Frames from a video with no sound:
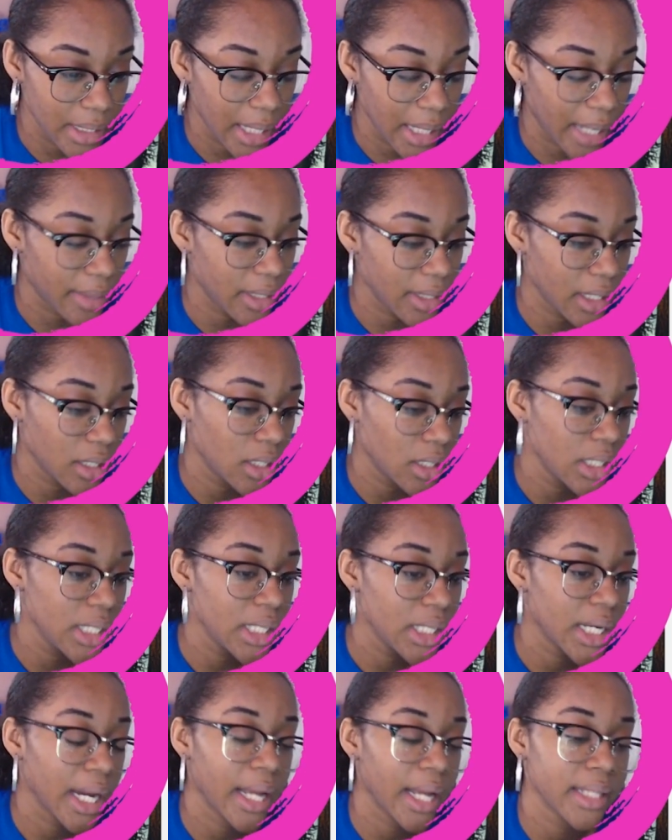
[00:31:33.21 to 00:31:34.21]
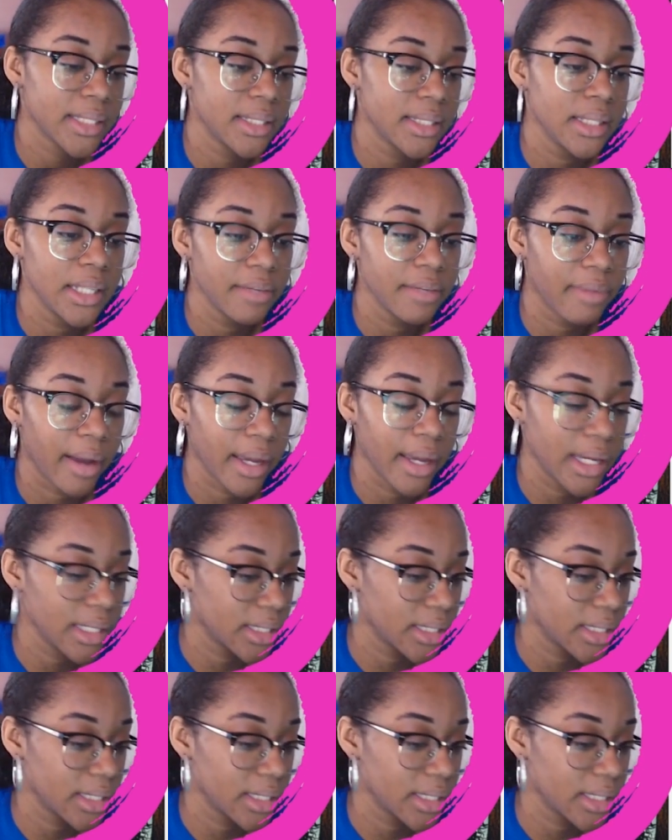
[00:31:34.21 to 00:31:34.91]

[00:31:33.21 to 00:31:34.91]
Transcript: I think he can't live a hit